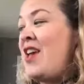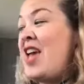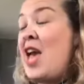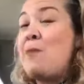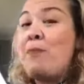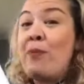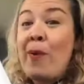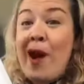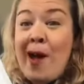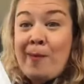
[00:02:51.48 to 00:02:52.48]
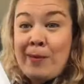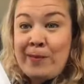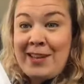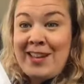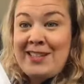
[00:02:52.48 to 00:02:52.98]
It
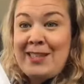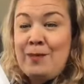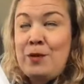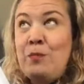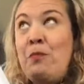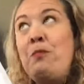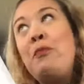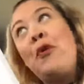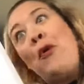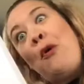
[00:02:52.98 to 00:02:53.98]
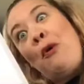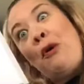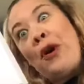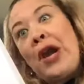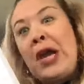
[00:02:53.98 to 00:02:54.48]
probably seems
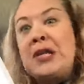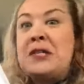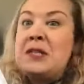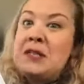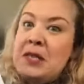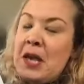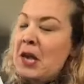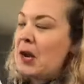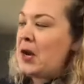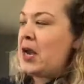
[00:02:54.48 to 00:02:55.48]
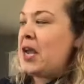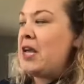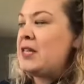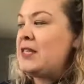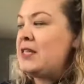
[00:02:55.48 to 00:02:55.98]
boring and
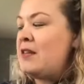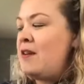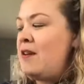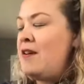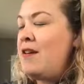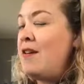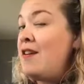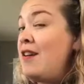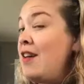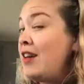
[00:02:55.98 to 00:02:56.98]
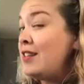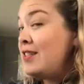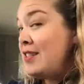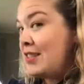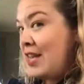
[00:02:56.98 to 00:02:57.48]
serious,
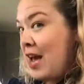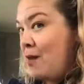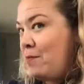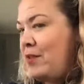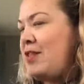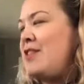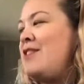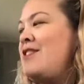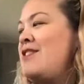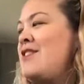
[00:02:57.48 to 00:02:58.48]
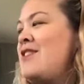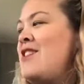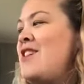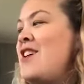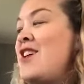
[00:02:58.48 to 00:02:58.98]
except
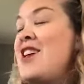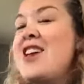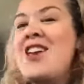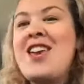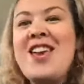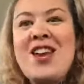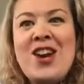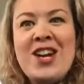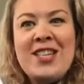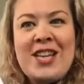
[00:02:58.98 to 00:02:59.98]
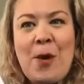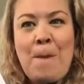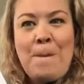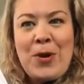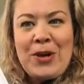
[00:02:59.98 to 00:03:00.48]
here is how
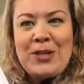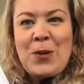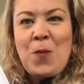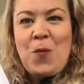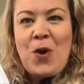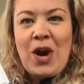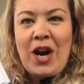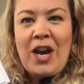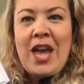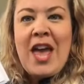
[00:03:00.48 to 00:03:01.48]
books work.